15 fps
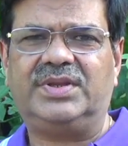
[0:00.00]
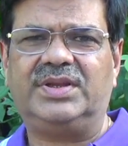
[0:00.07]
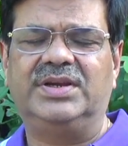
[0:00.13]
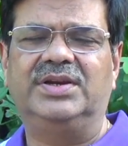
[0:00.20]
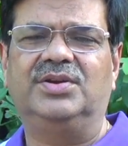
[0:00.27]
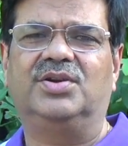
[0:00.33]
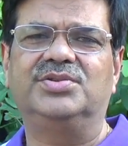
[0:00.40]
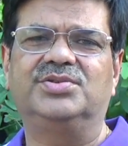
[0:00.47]

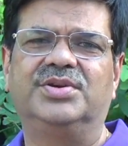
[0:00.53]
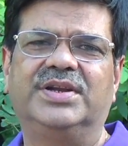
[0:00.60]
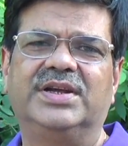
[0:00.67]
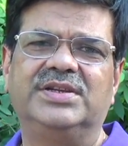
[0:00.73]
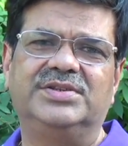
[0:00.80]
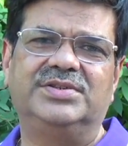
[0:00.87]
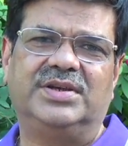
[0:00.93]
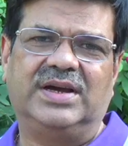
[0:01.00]
it also
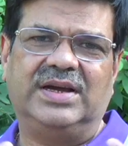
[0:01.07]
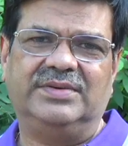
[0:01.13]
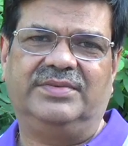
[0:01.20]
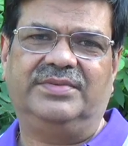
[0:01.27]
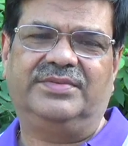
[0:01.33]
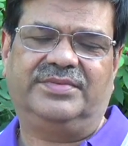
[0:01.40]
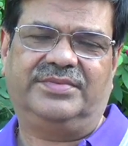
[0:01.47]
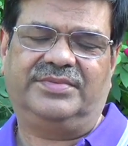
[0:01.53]
tells, I
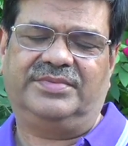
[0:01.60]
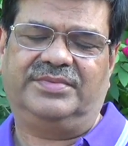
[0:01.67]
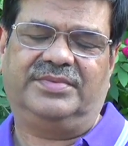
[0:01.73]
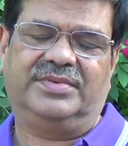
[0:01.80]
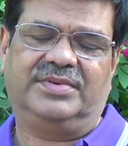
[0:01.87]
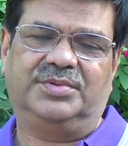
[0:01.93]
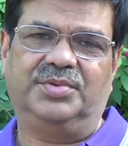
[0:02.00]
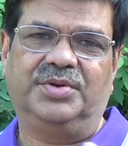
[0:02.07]

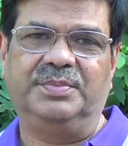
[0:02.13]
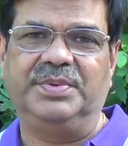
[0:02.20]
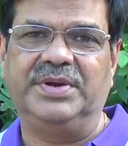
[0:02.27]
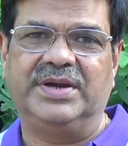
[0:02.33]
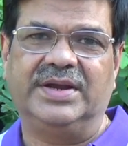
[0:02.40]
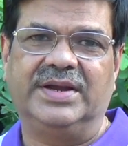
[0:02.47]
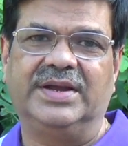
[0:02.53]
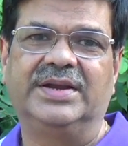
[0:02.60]
have to
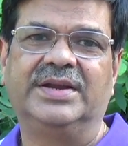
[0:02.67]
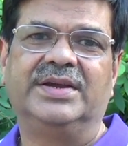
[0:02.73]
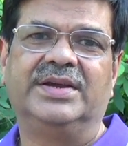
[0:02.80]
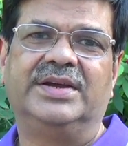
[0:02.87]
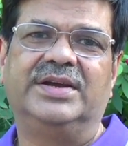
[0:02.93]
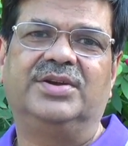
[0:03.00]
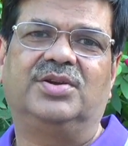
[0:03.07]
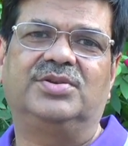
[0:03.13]
repeat again,
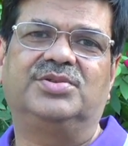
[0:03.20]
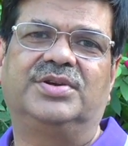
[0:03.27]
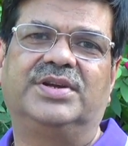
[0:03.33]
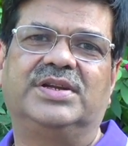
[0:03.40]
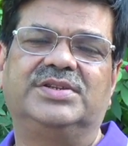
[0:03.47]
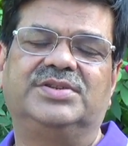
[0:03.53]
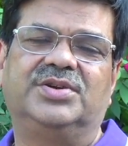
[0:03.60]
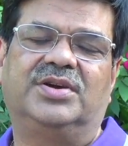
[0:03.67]
it also
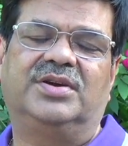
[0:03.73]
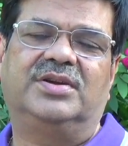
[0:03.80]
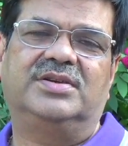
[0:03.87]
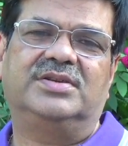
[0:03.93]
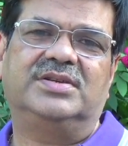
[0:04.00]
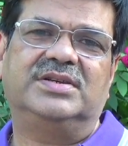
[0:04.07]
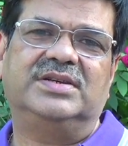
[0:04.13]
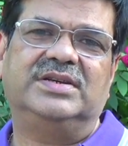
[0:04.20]
tells your
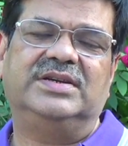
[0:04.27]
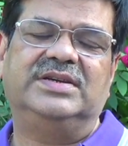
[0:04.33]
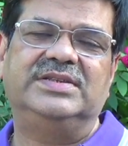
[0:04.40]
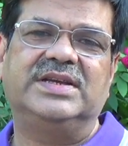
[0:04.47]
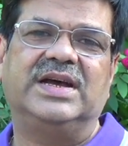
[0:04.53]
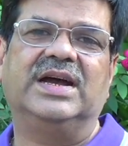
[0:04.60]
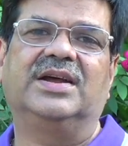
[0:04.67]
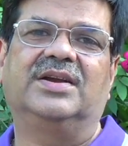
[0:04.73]

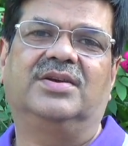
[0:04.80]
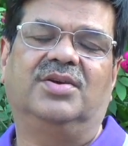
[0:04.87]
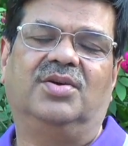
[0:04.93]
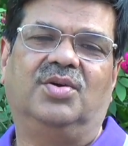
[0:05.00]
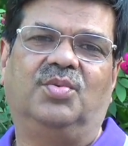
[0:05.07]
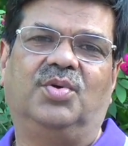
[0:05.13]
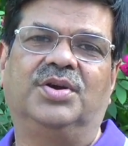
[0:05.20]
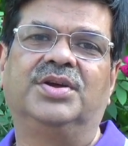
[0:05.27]
desire
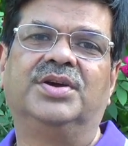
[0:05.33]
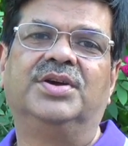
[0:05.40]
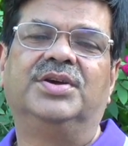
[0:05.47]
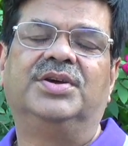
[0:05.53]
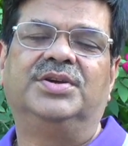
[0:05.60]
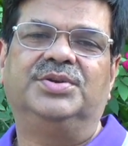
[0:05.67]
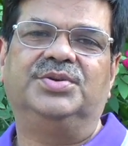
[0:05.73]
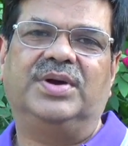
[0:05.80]
or what
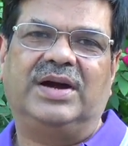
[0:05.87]
you